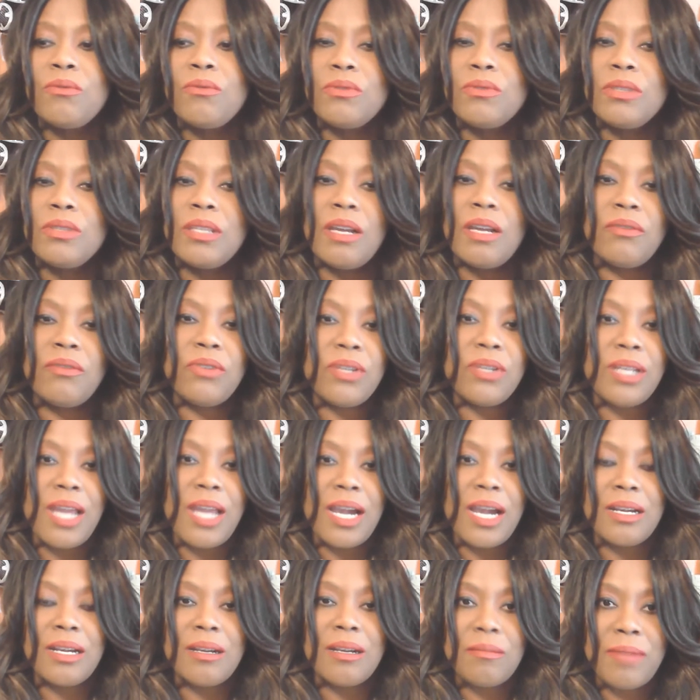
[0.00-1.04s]
Love During
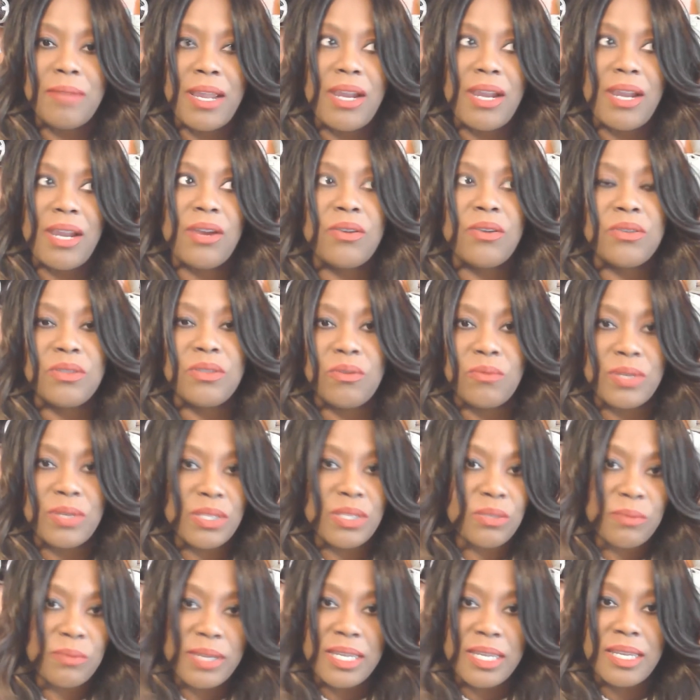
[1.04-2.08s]
Lockup airs once
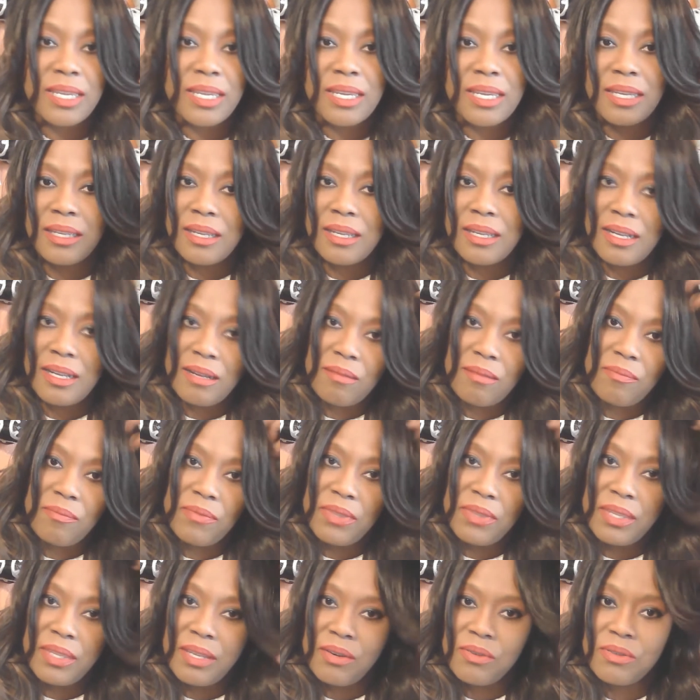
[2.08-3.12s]
a week.
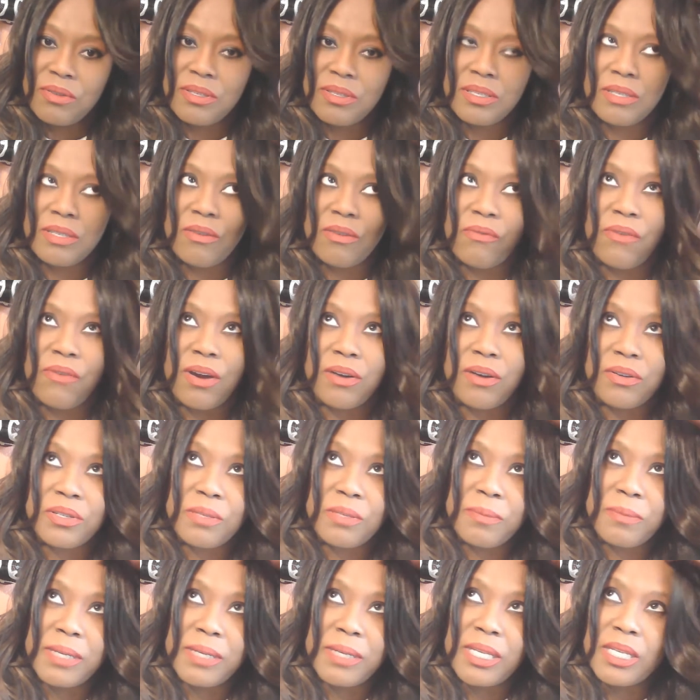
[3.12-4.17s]
So far there's
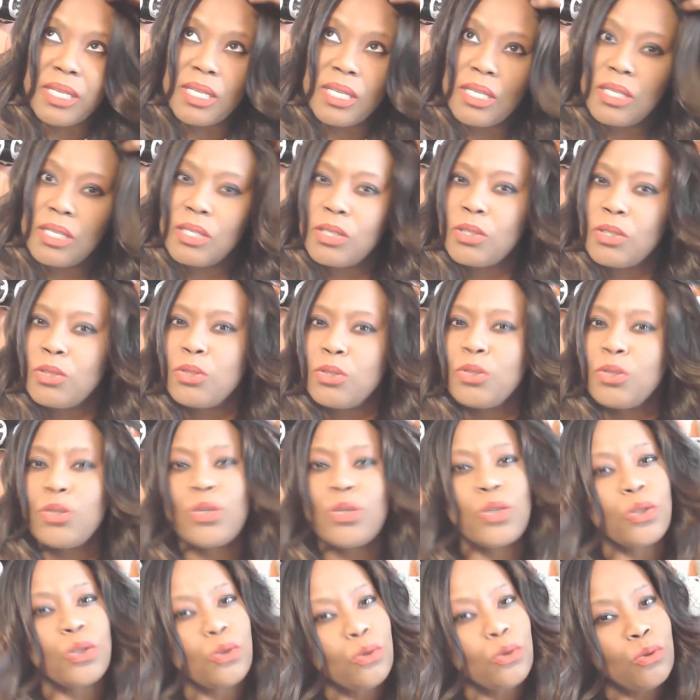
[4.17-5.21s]
been
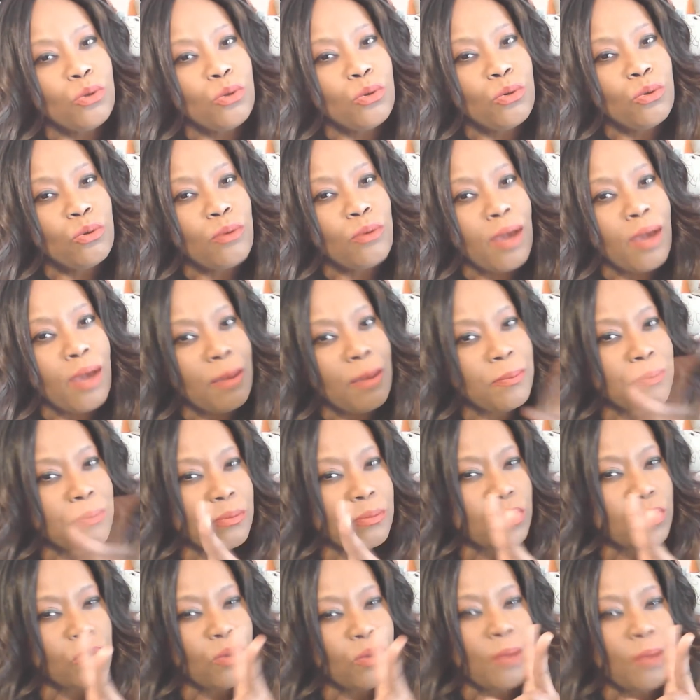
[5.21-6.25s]
two
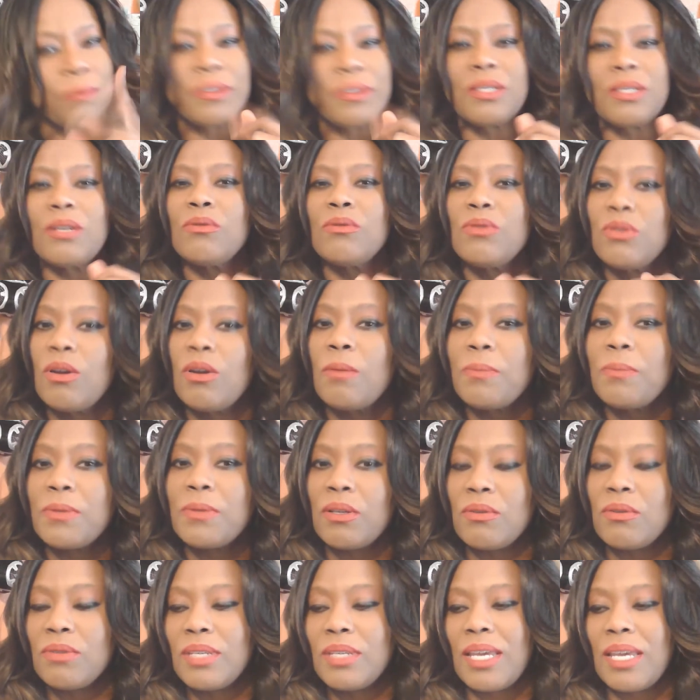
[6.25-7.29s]
episodes,
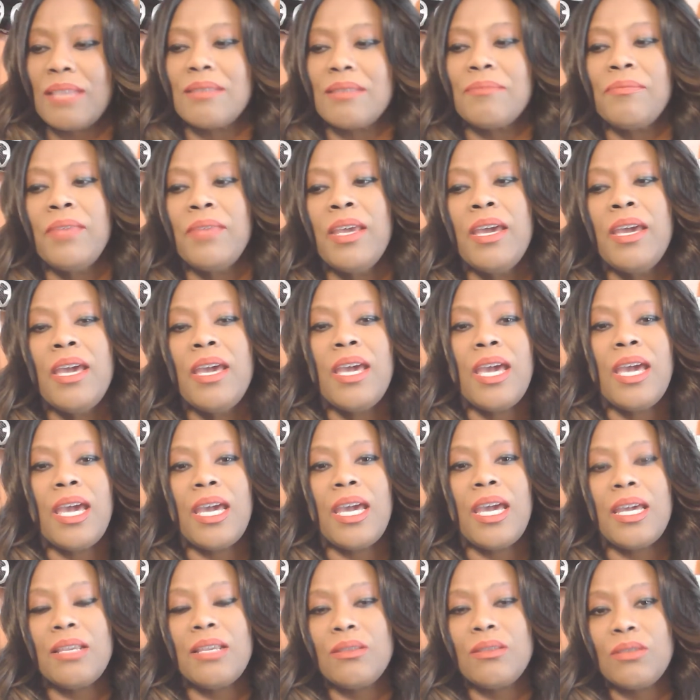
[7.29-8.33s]
yes.
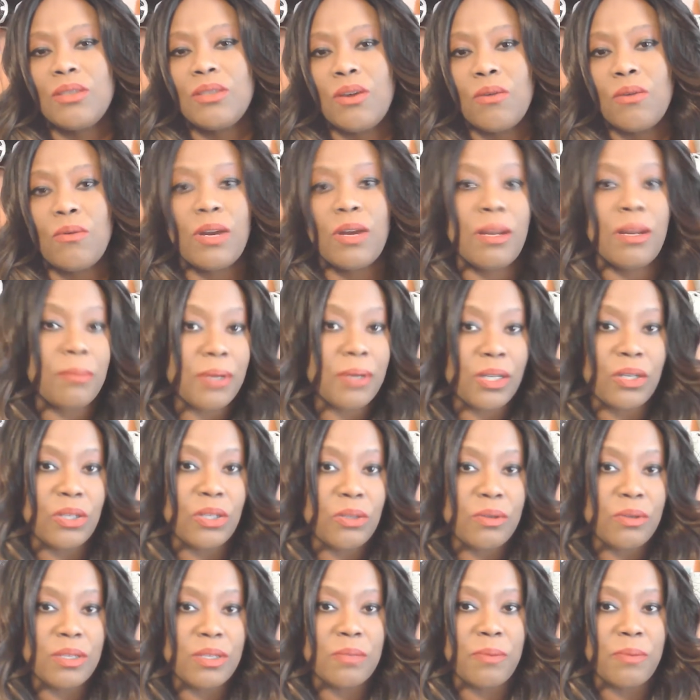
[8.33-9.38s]
And so what I'm going to
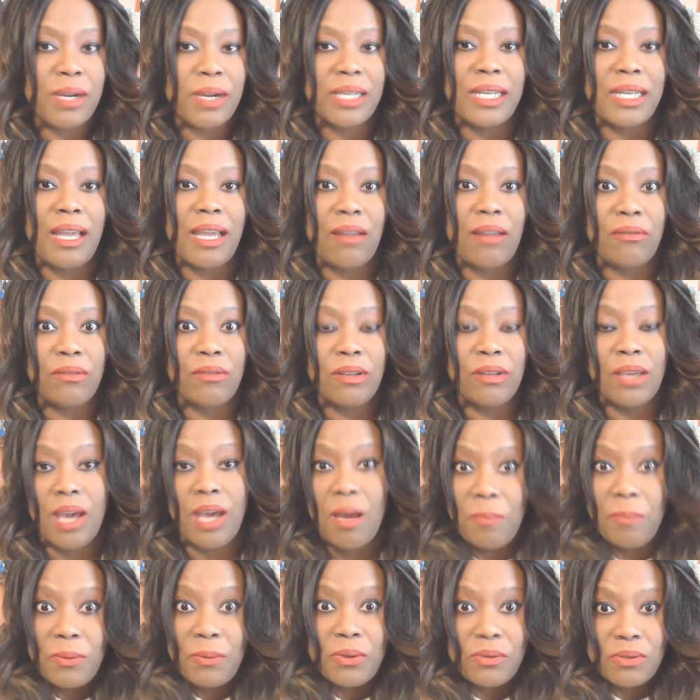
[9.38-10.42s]
do is break down the
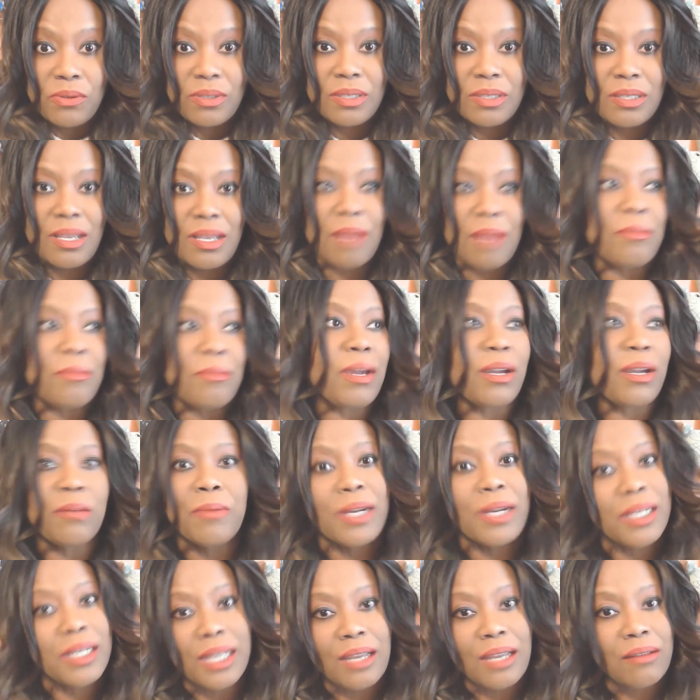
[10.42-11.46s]
couples. I'm not going to
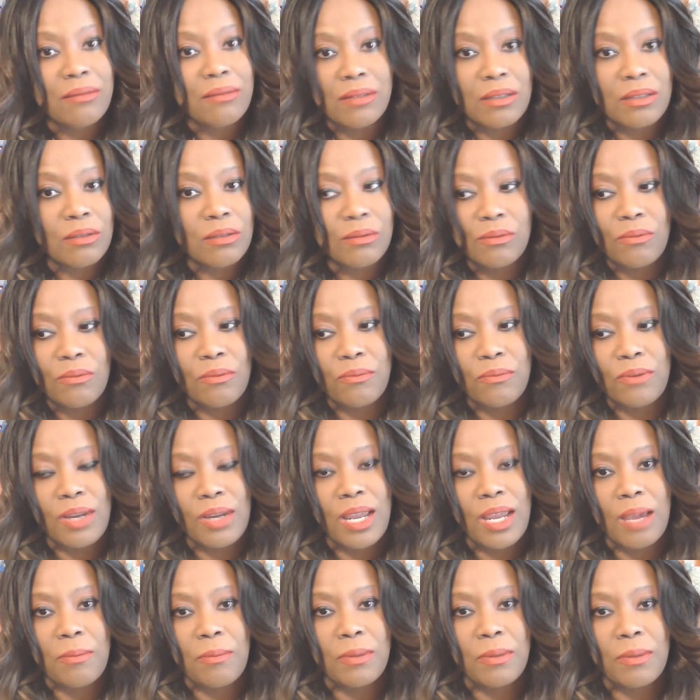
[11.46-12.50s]
break down, do the
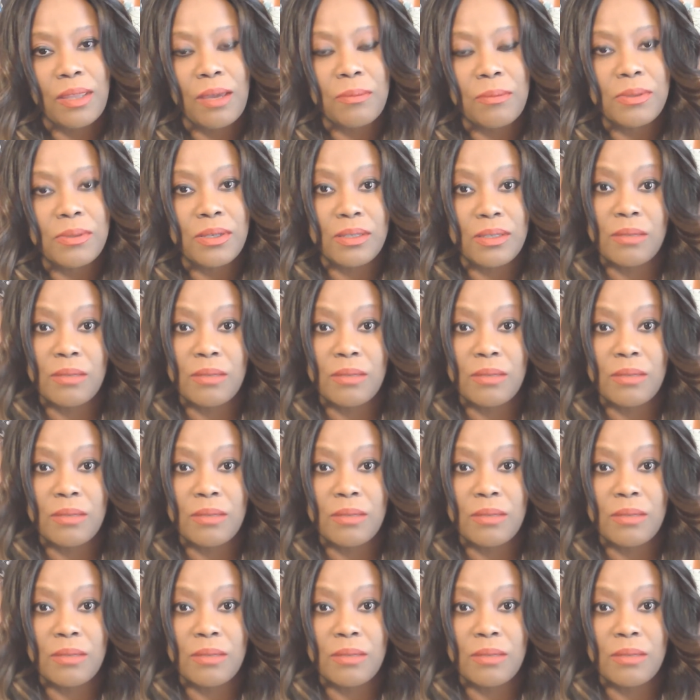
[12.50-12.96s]
recap of the episodes.